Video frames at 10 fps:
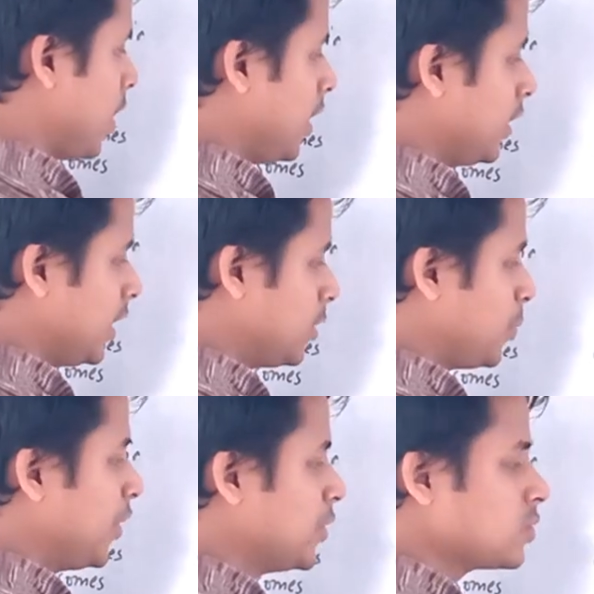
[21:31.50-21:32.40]
where it
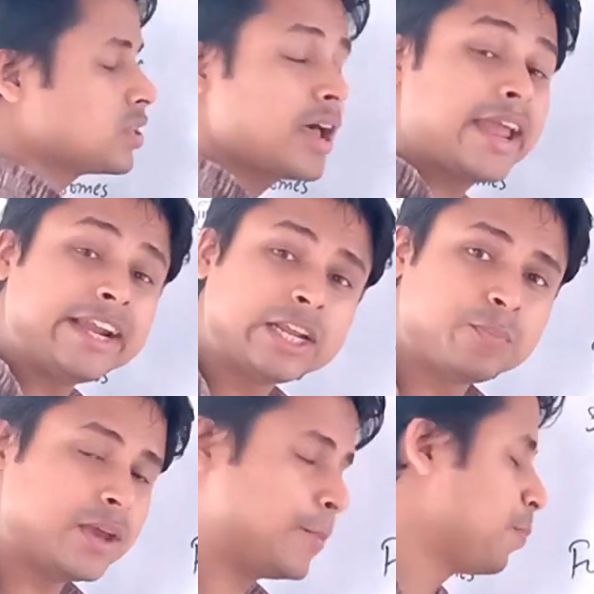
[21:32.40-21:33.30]
produces the
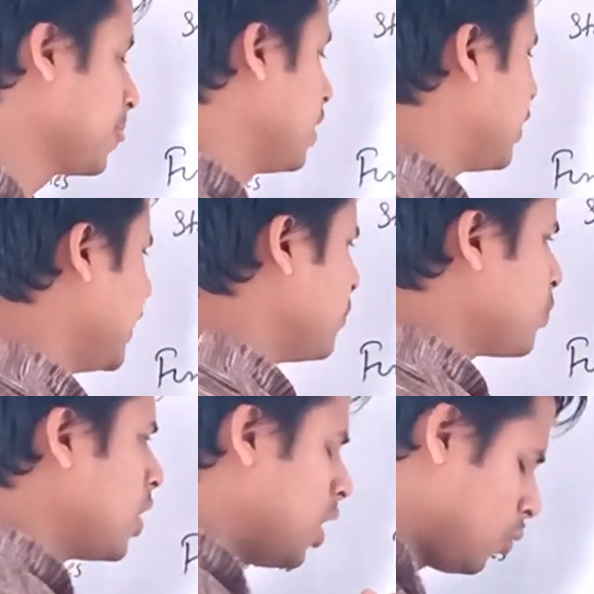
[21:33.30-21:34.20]
ATP. Right?